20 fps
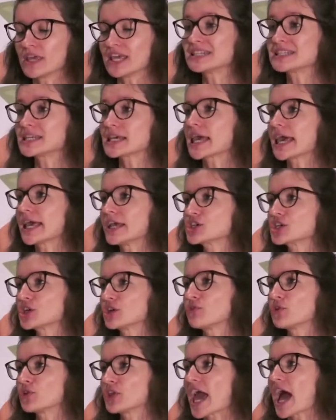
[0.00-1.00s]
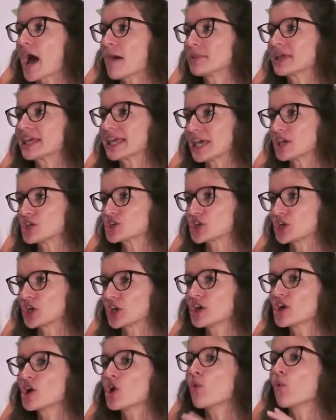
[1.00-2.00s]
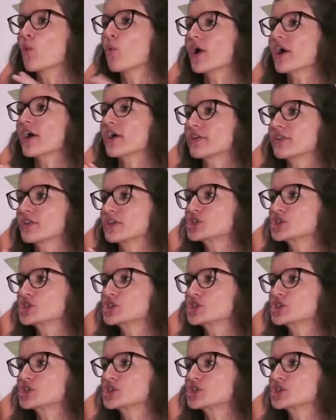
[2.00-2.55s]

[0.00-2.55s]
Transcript: indication for the application where